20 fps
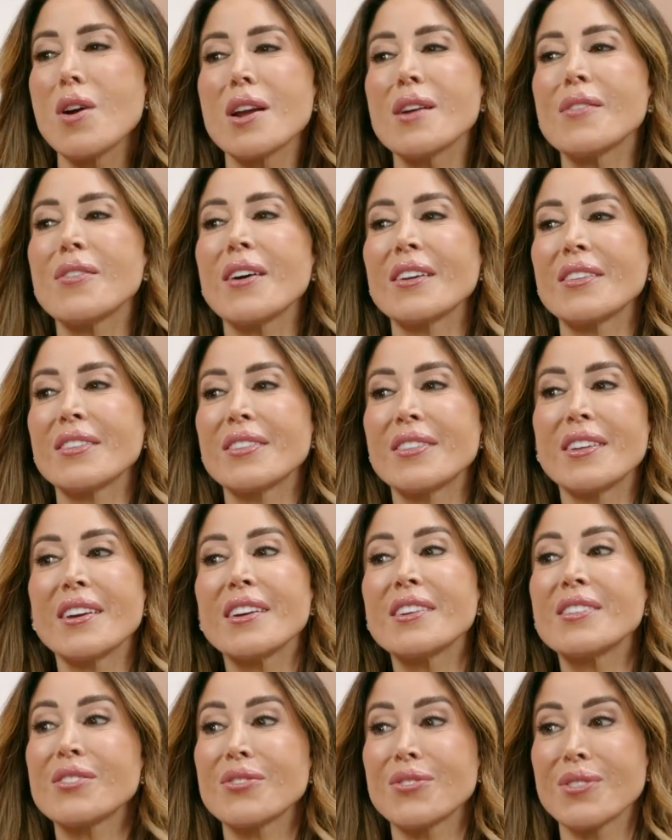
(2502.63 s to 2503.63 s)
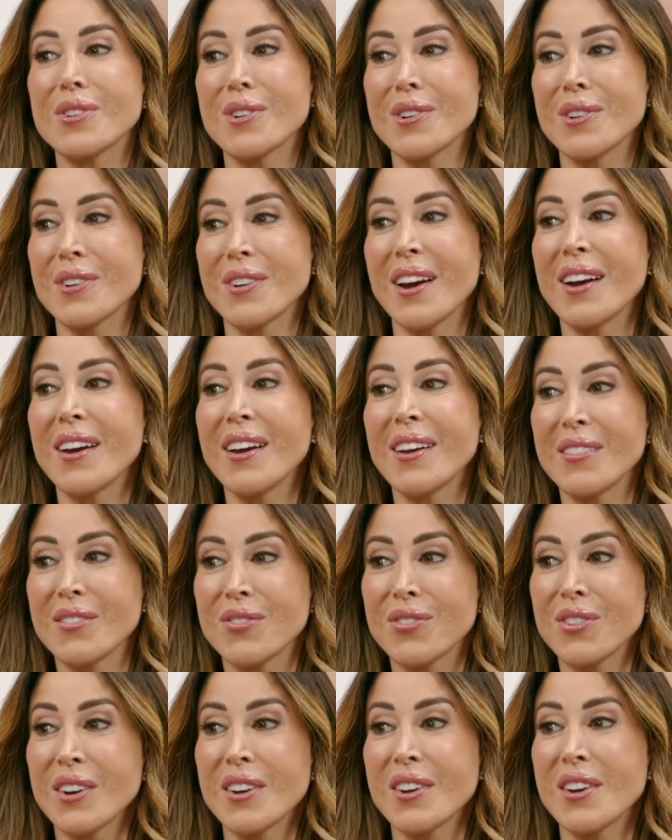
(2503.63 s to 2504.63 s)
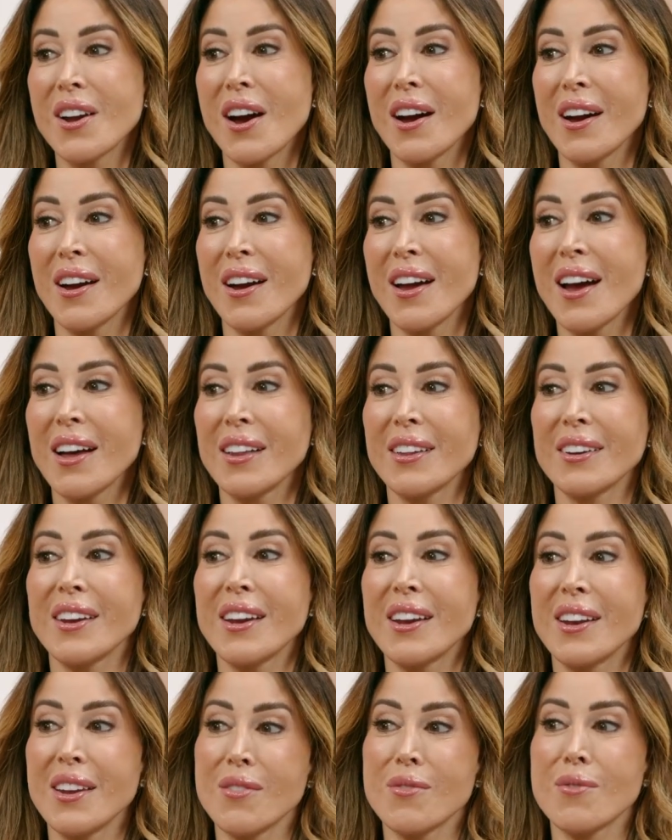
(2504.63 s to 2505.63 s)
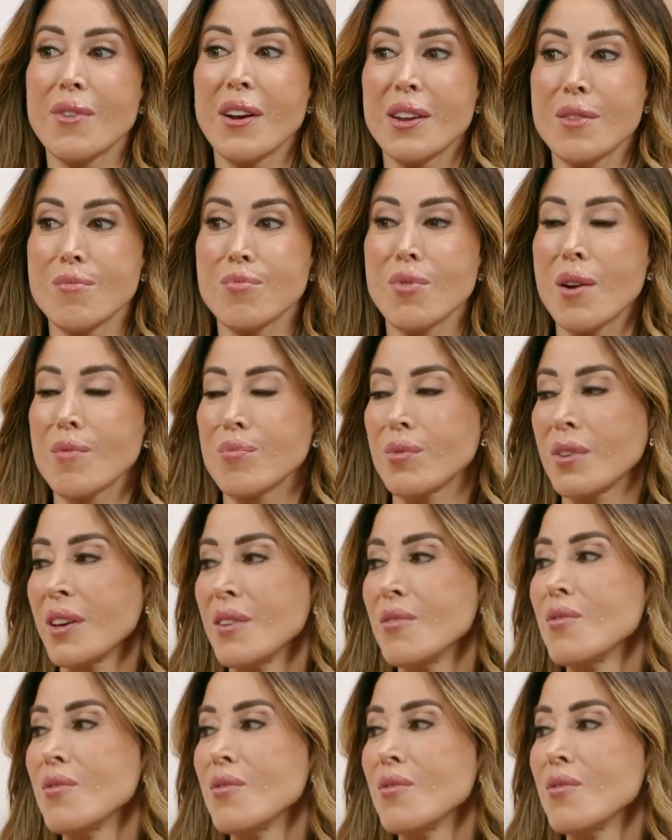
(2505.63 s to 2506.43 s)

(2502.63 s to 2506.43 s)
about this for not allocating money properly?